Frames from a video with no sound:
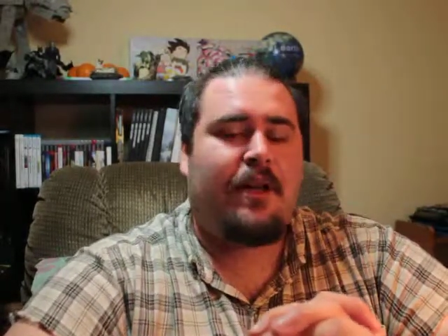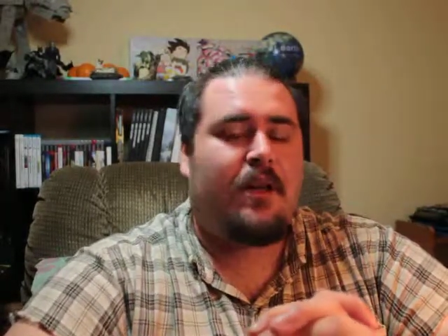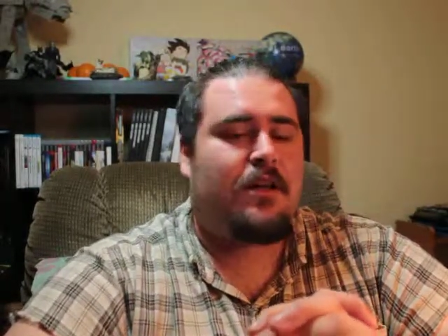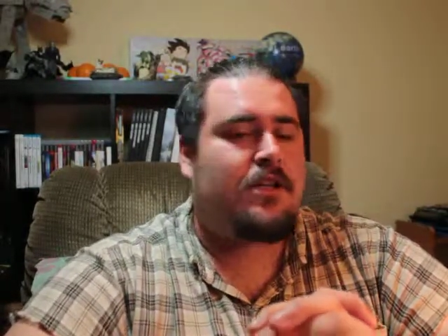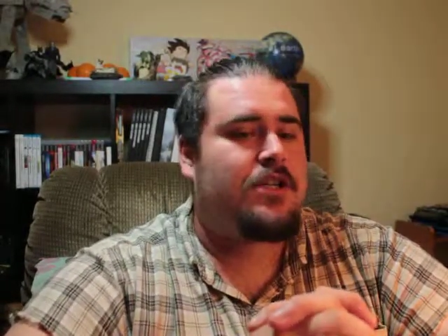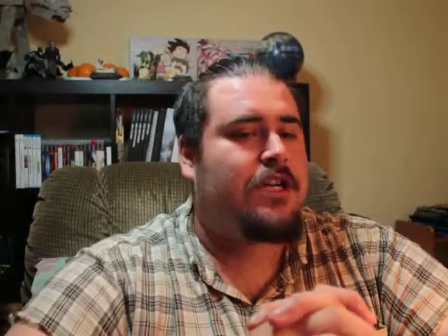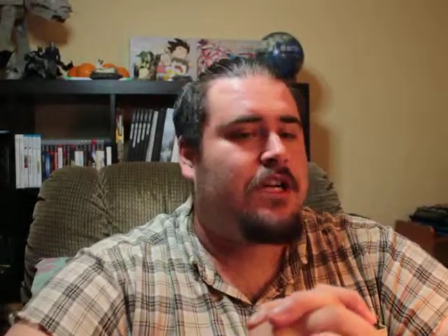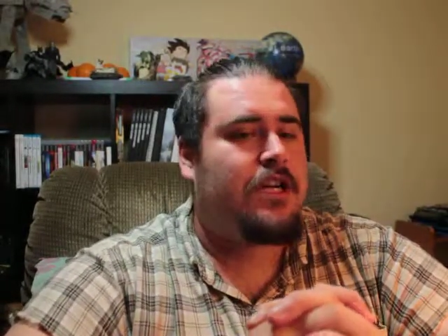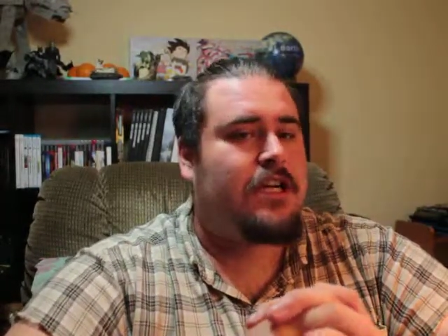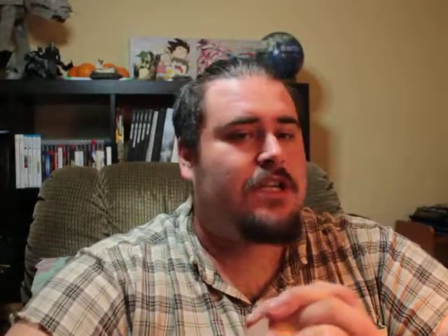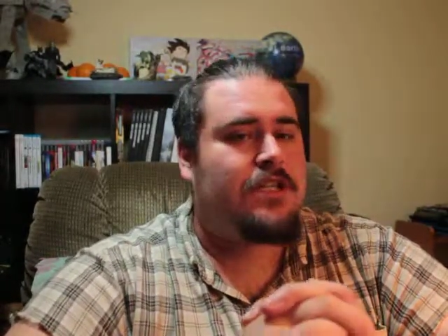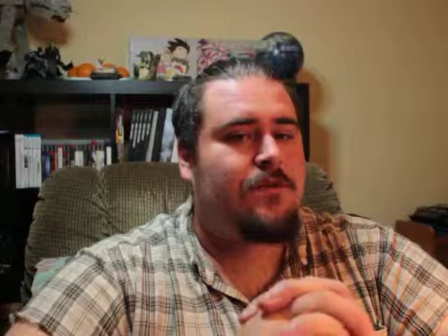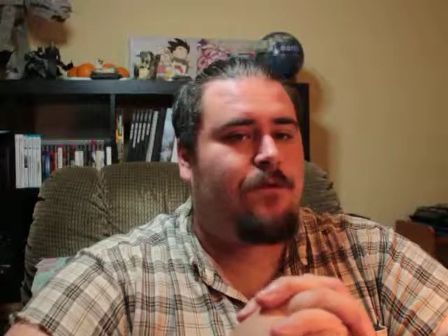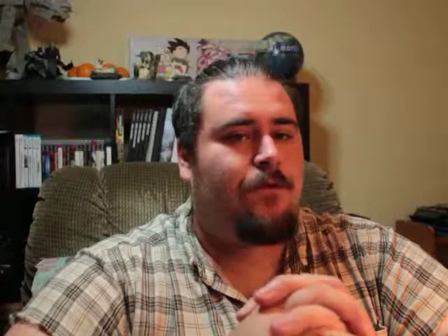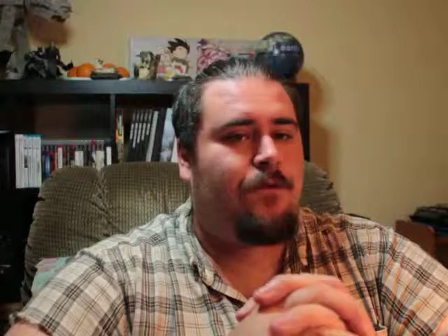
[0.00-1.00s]
because she
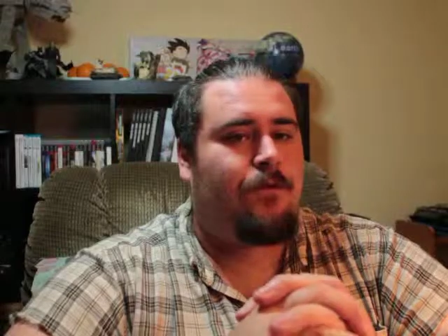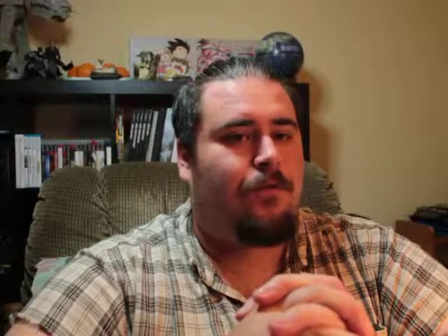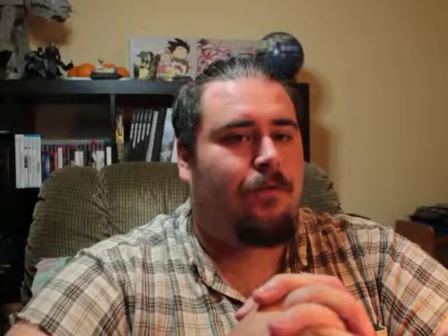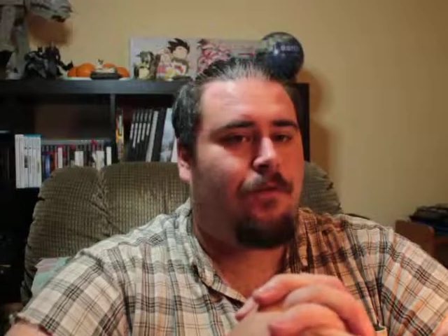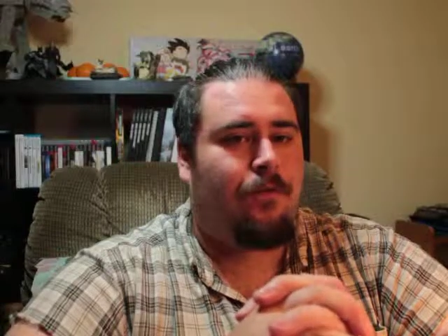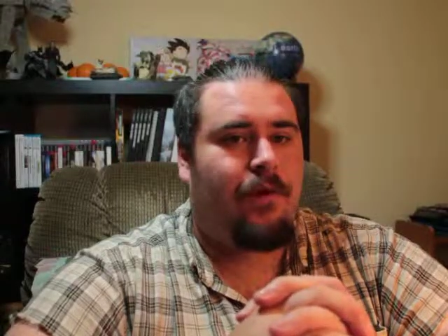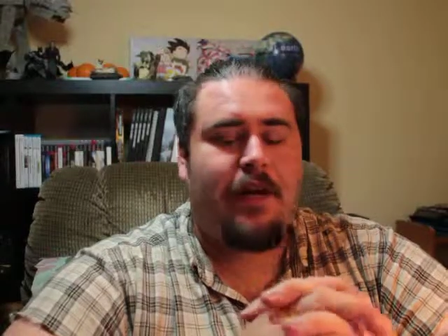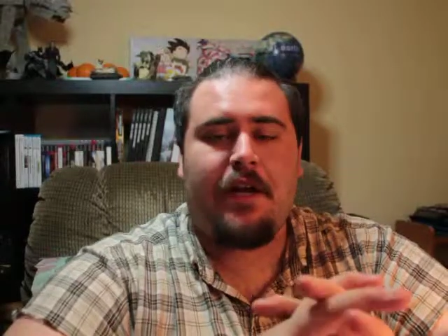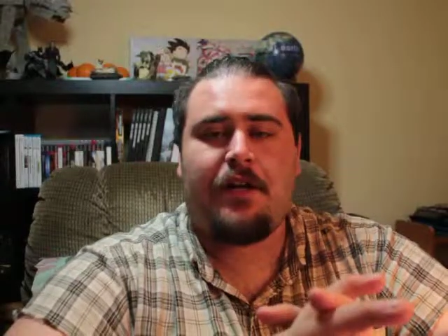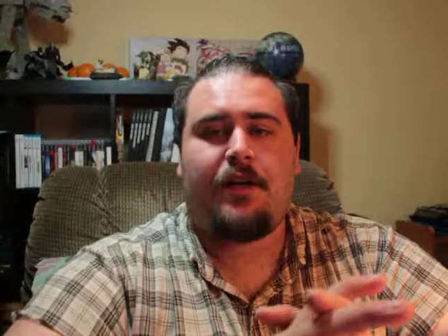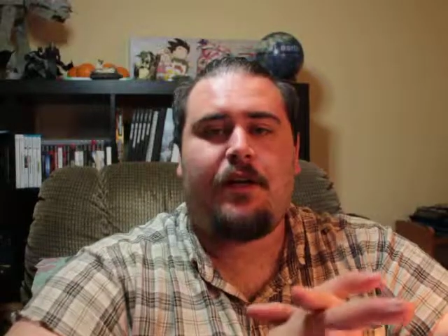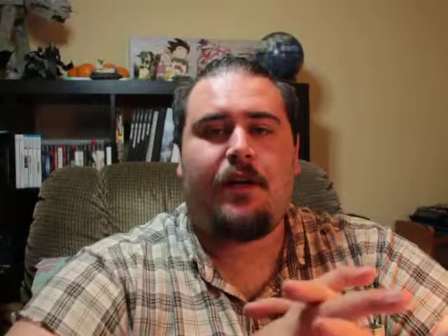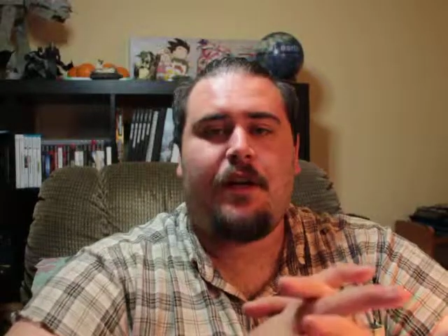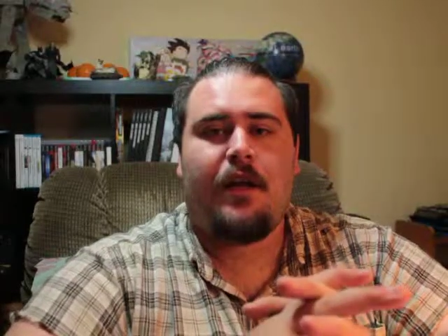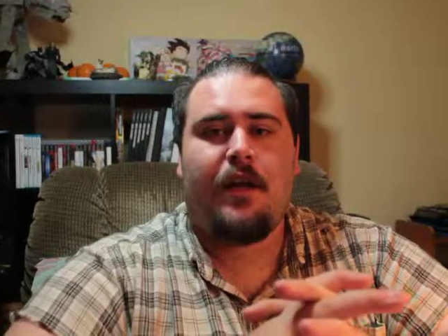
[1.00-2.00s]
is
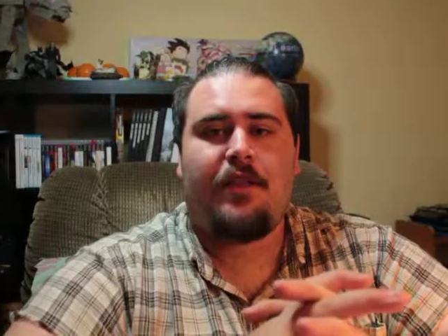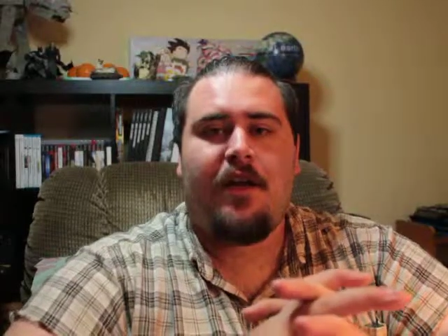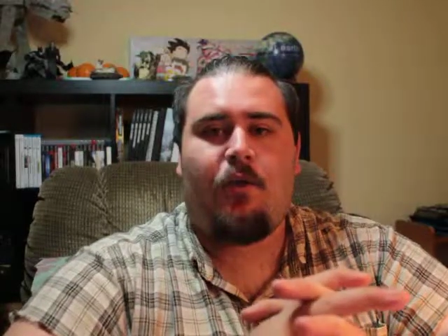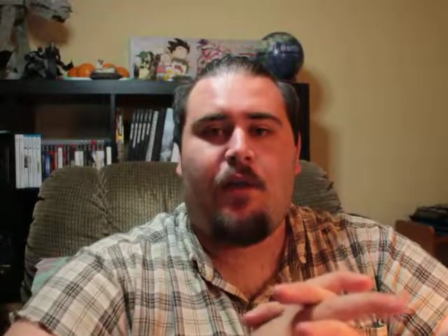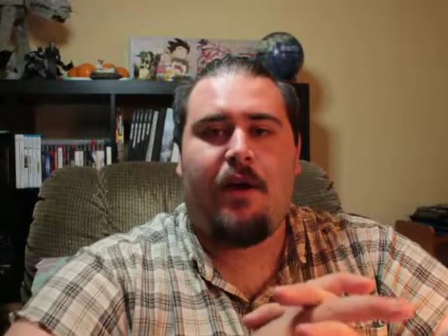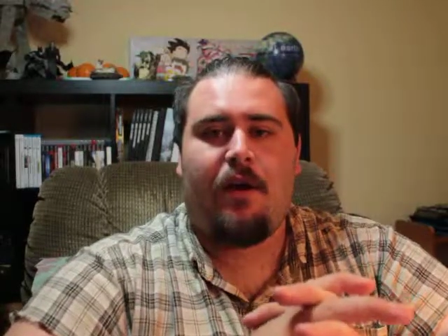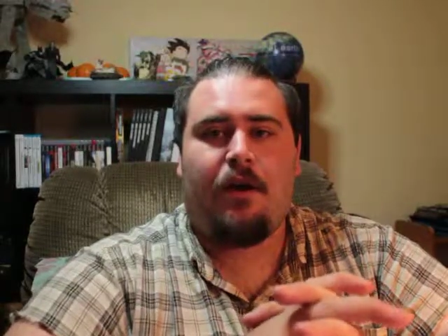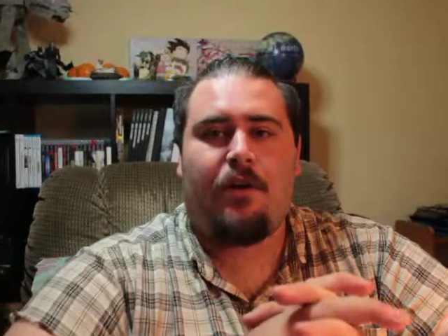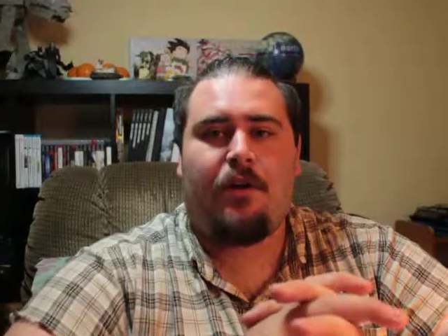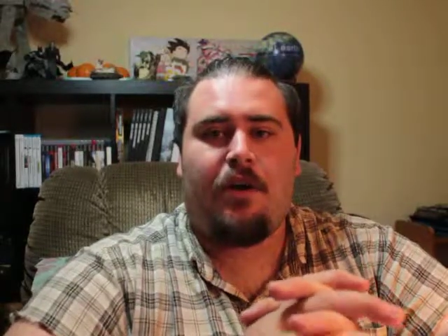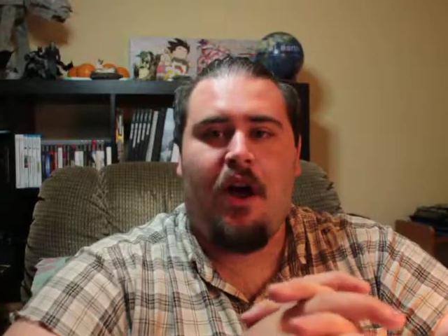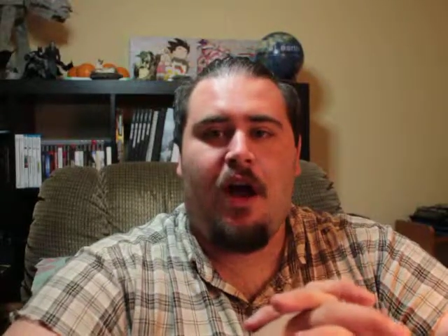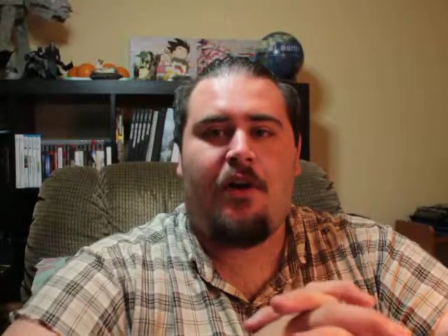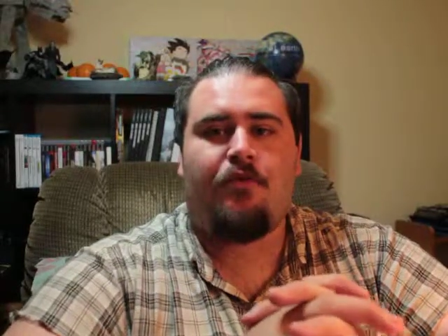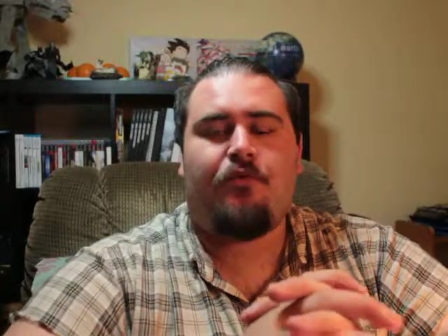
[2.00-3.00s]
freaked that we are
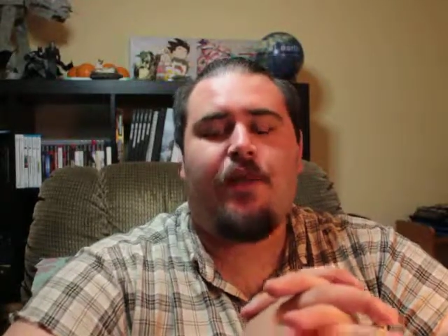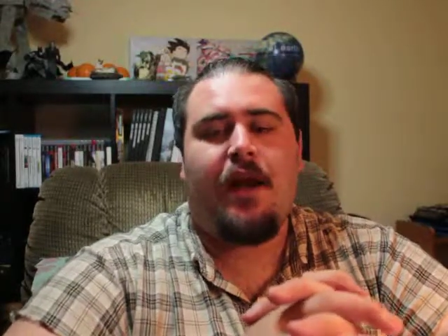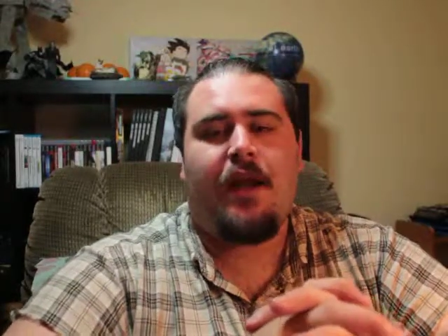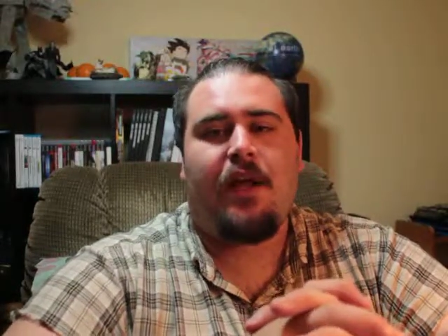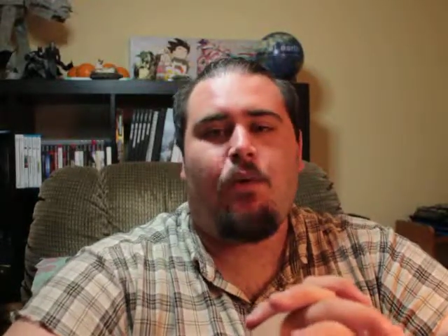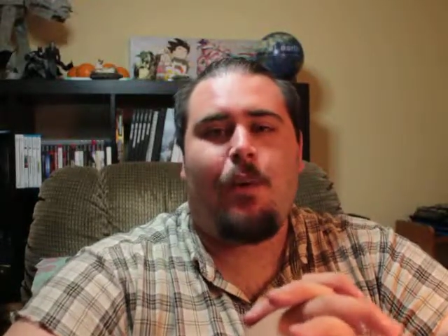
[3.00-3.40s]
not ready.